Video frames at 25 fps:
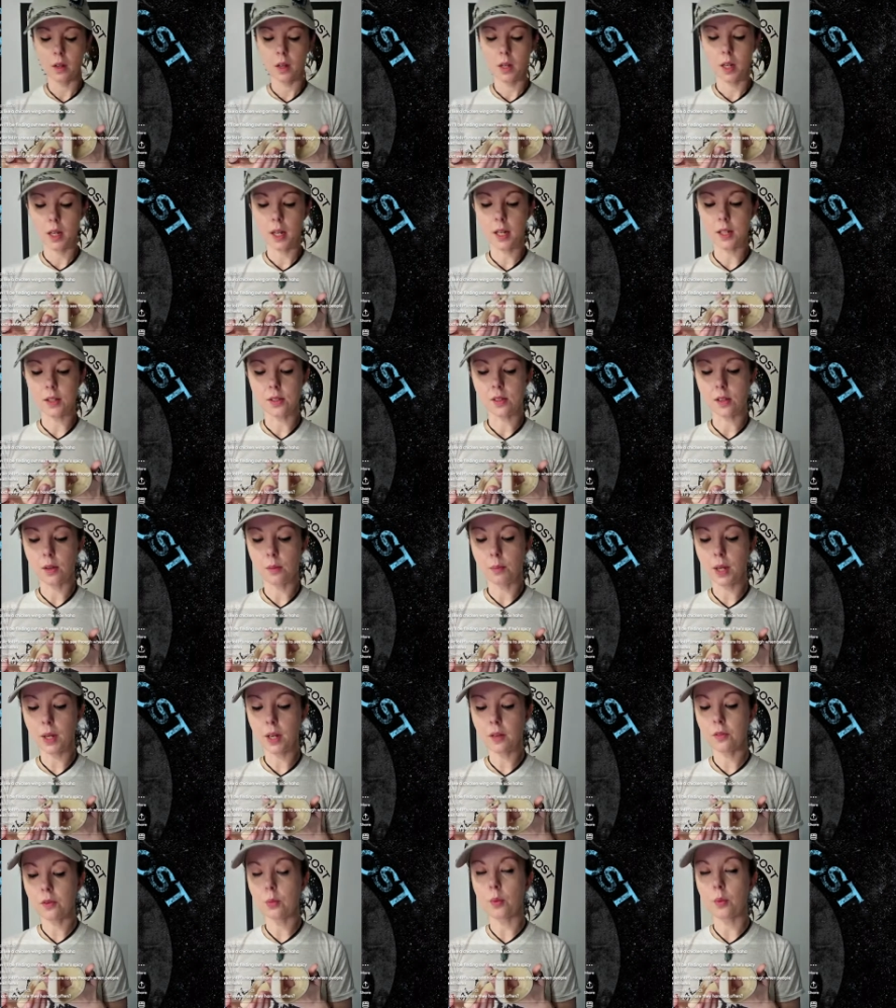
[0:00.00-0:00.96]
It's a bit
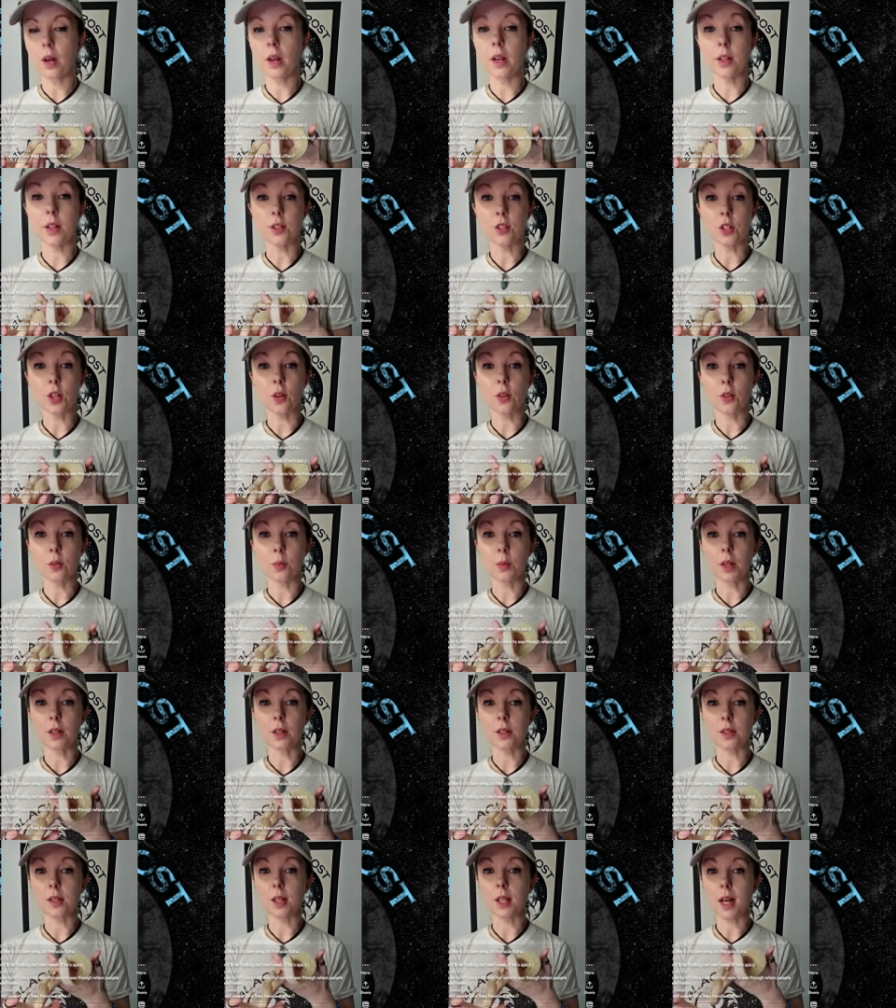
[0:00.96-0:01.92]
of a running joke
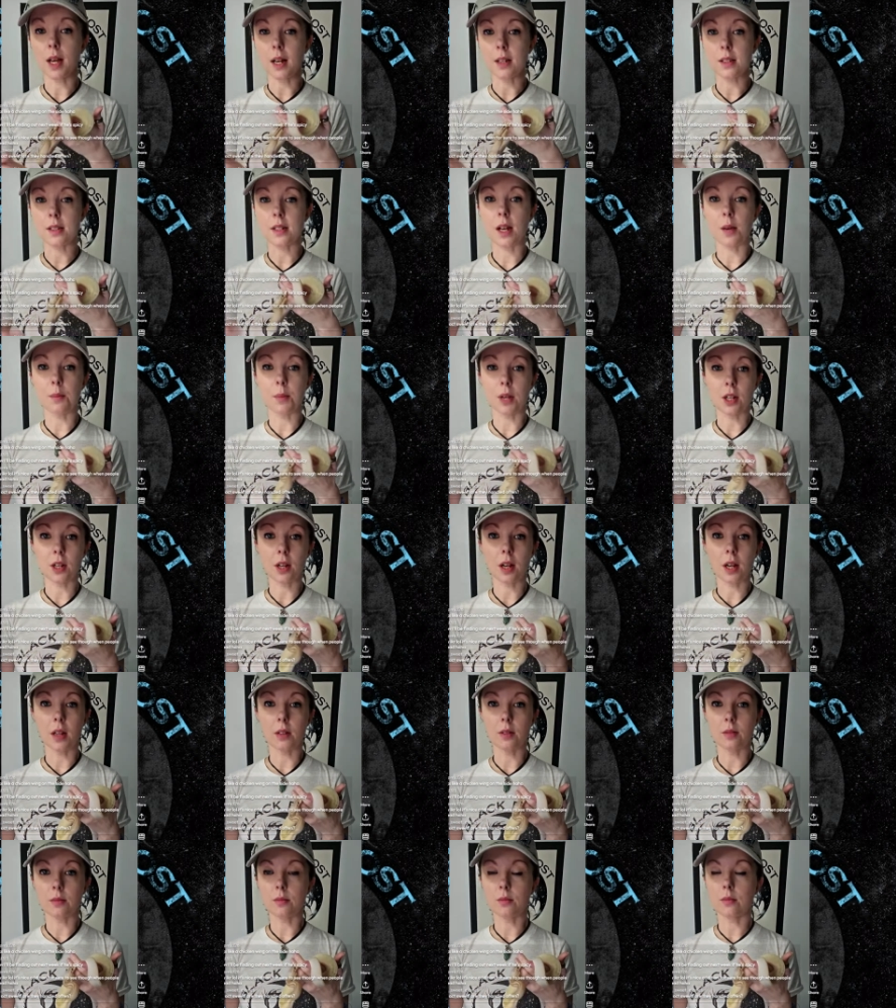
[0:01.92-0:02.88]
because the last time
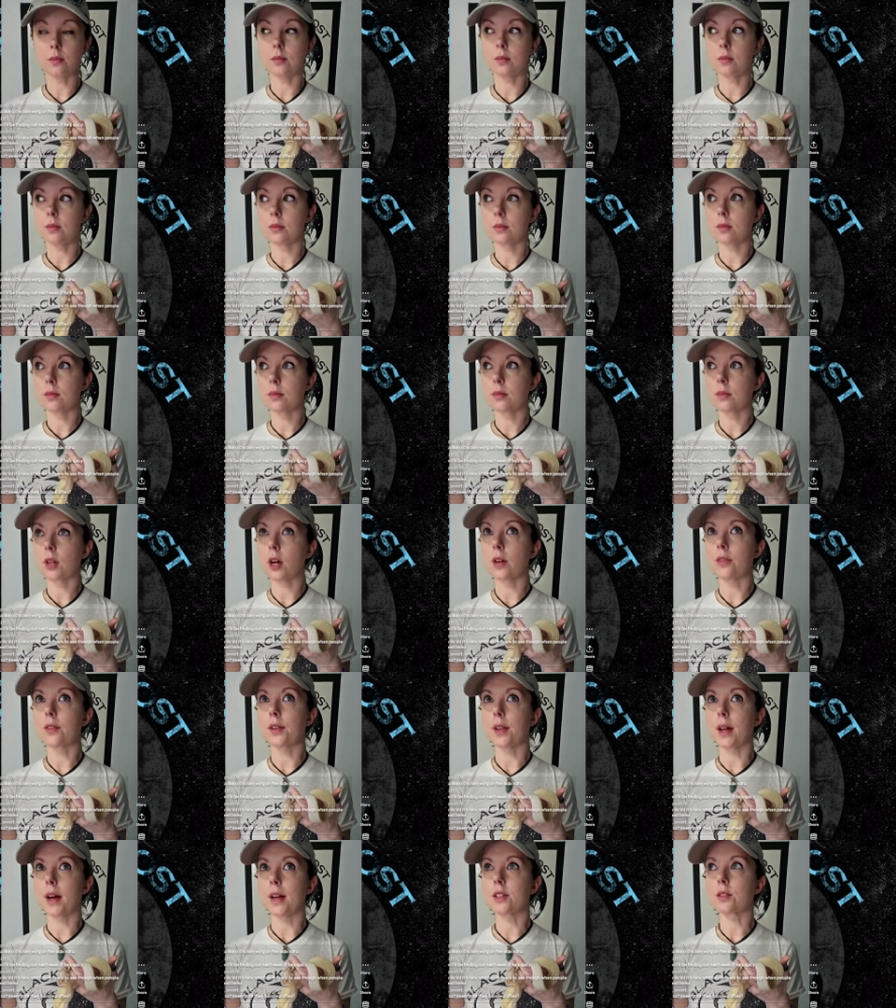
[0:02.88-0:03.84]

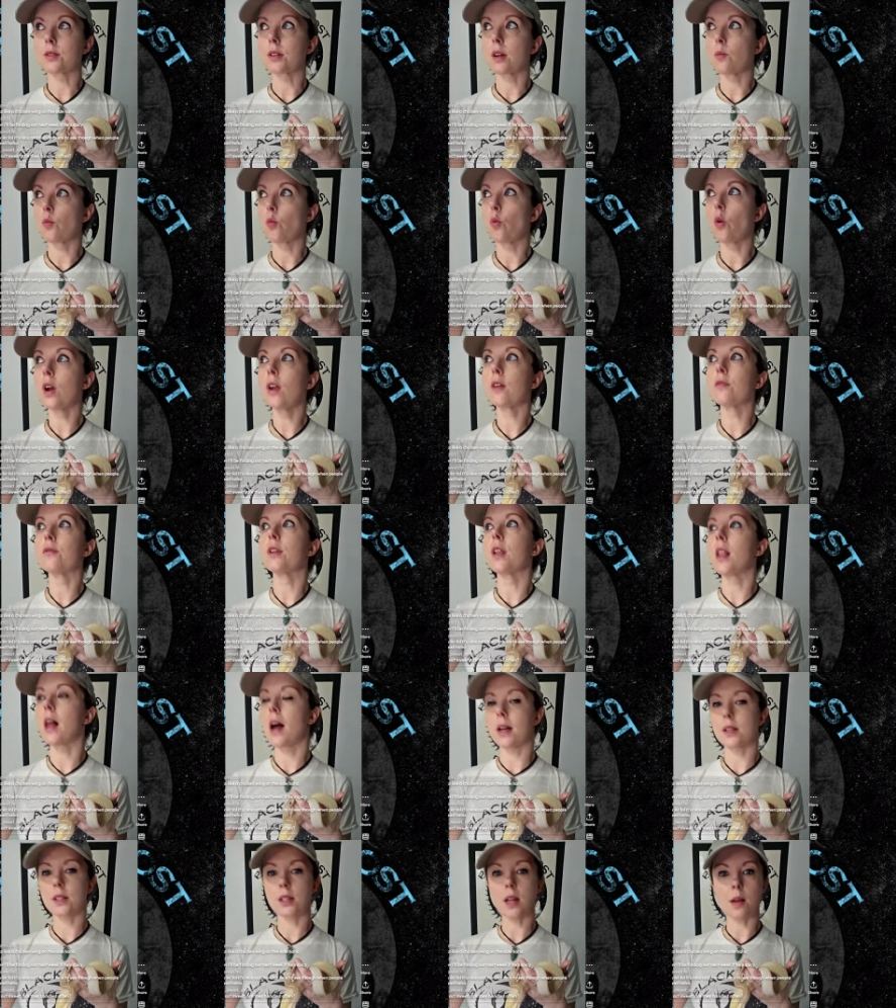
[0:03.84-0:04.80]
one of the
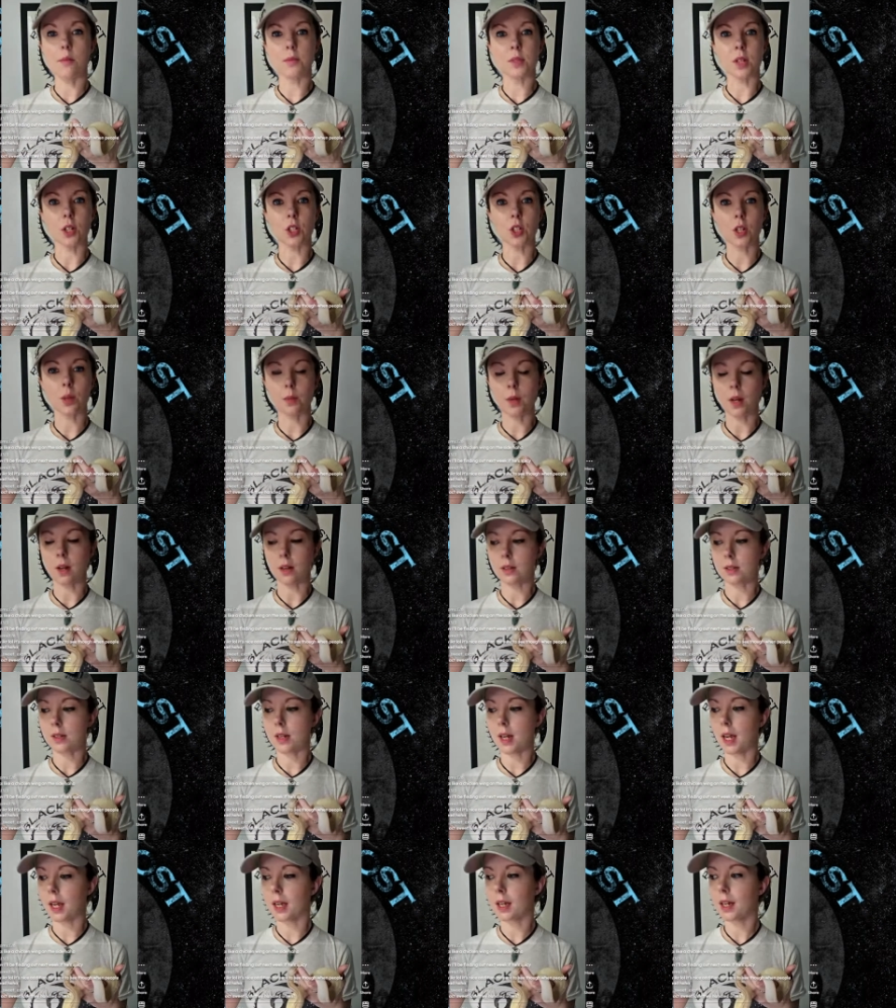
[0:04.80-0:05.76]
last times I shipped out a
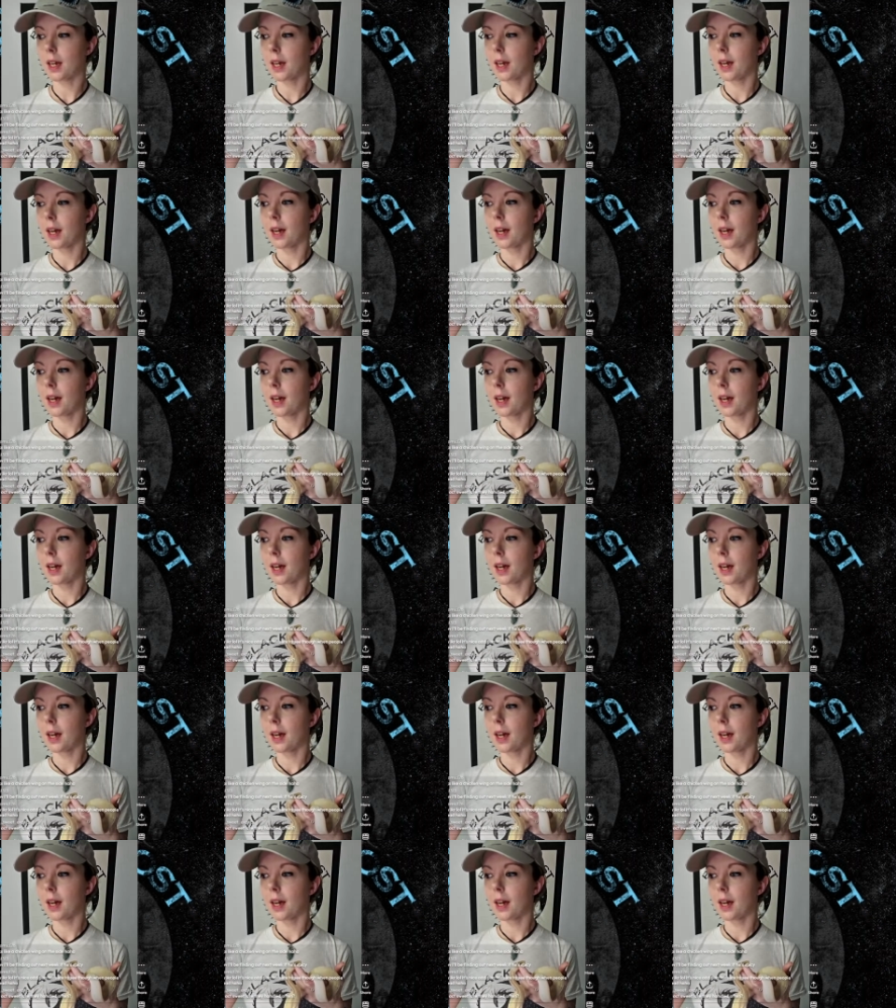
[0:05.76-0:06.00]
snake,